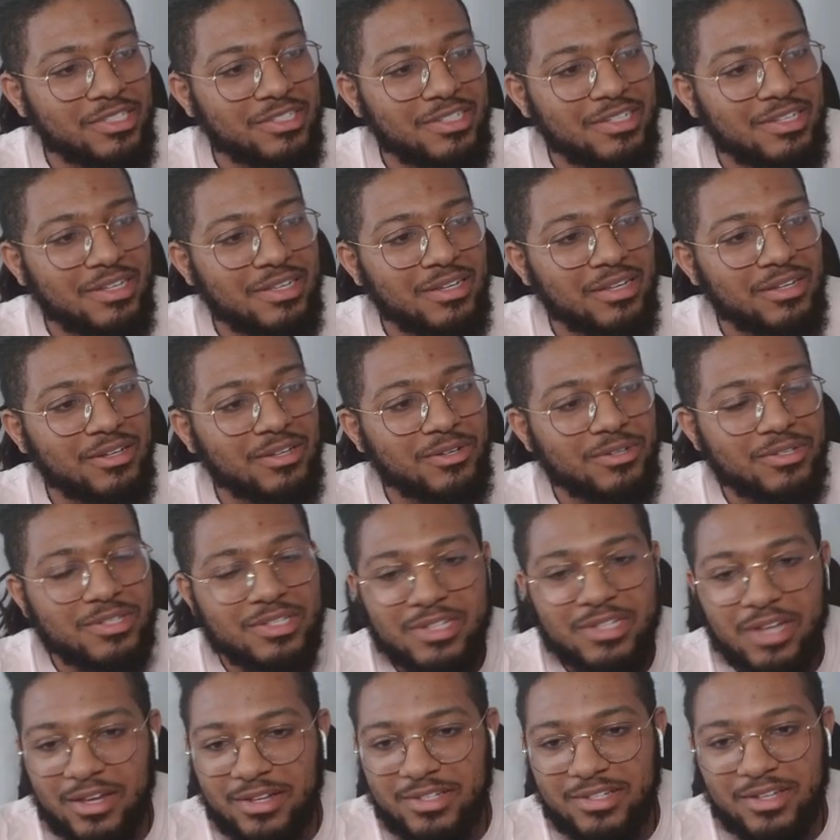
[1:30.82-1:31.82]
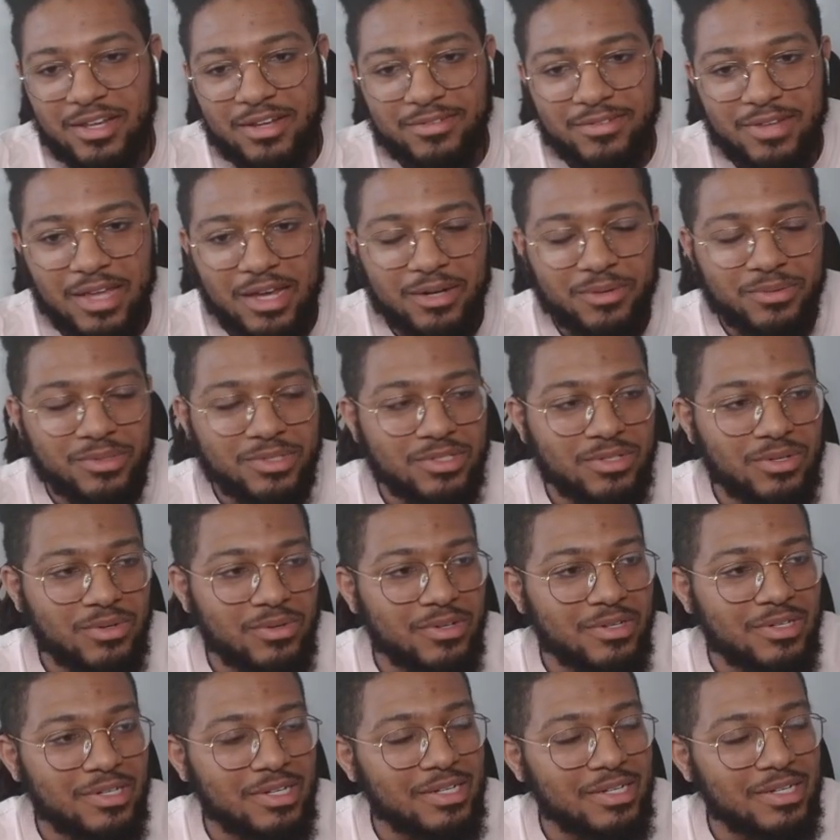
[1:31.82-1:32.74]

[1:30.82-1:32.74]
seen the little stunt stuff that it was doing,